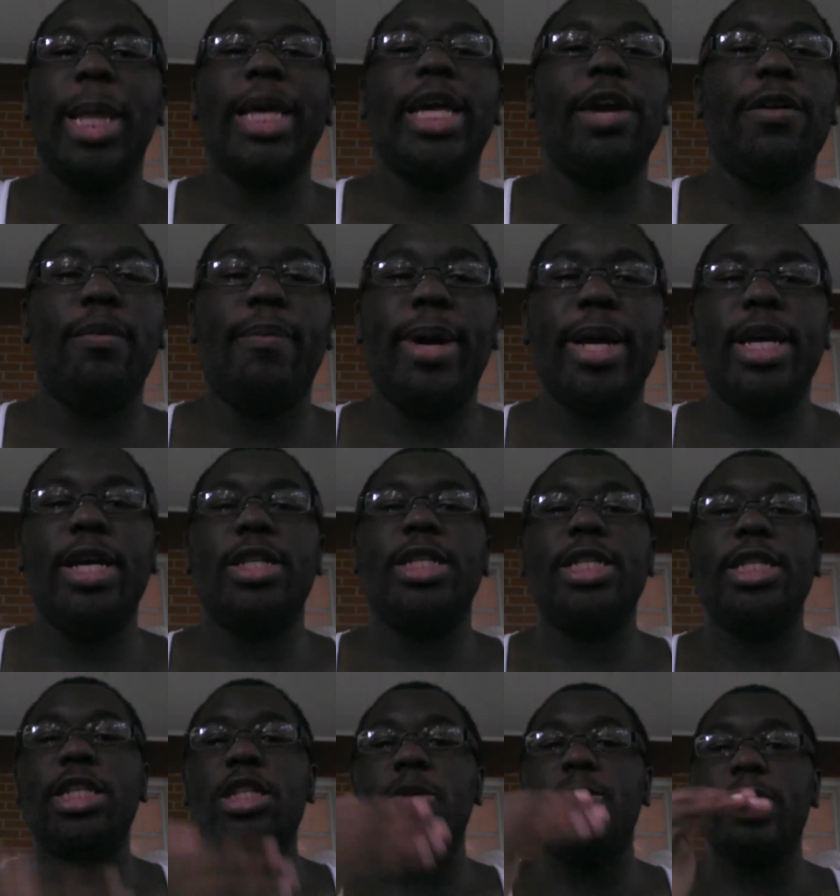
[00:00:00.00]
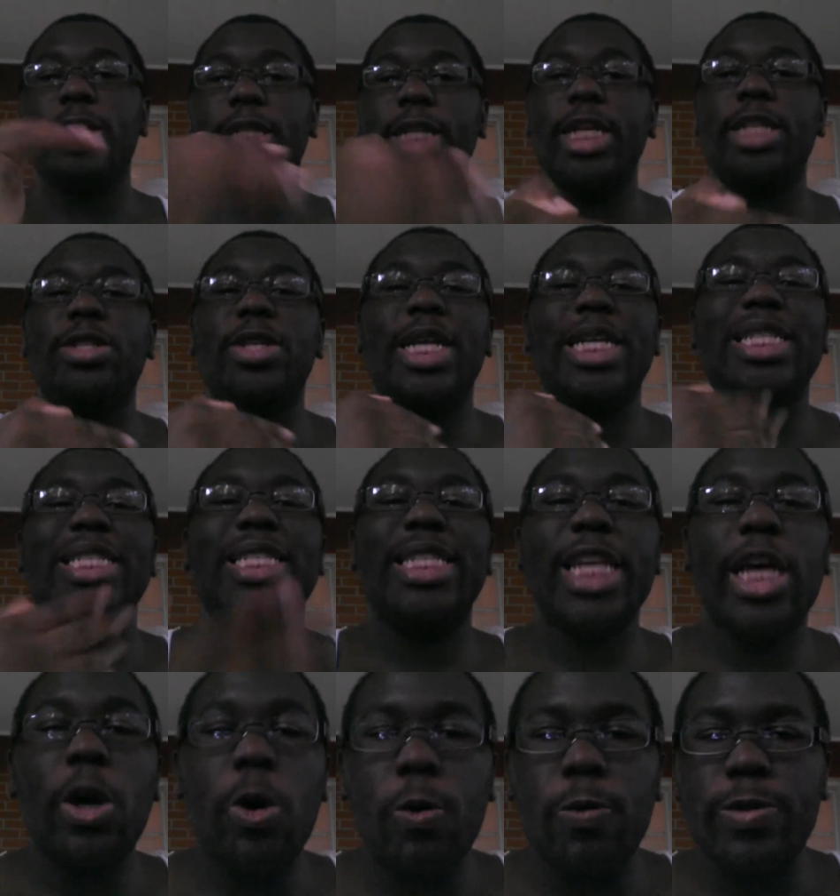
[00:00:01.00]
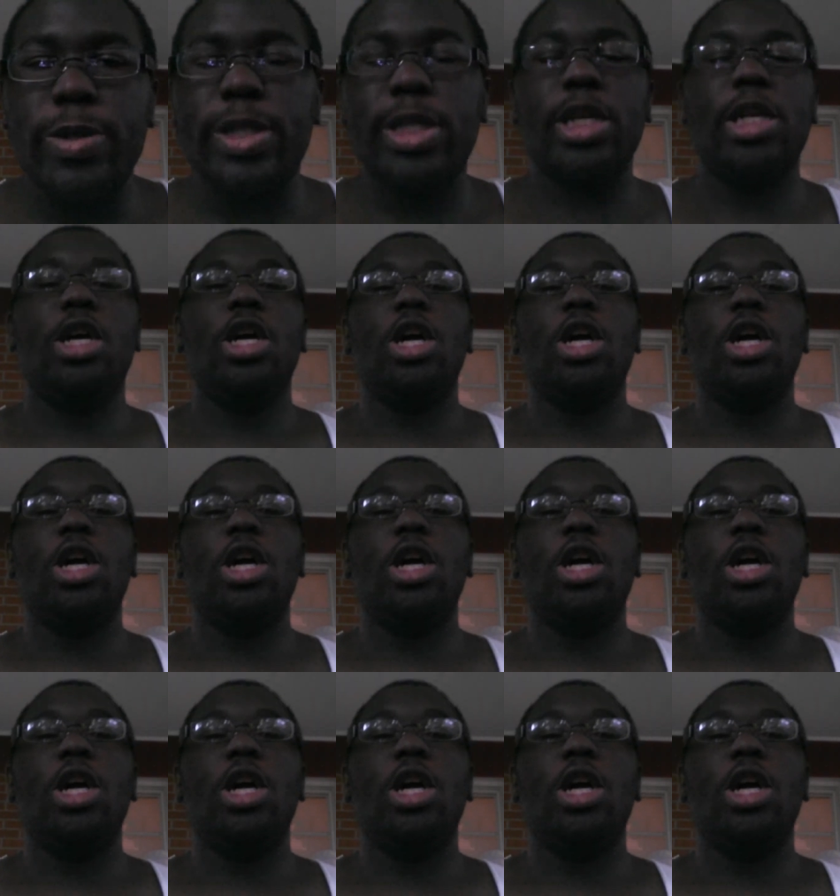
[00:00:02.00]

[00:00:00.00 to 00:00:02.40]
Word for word: like everybody else. Nintendo wants to stay to themselves,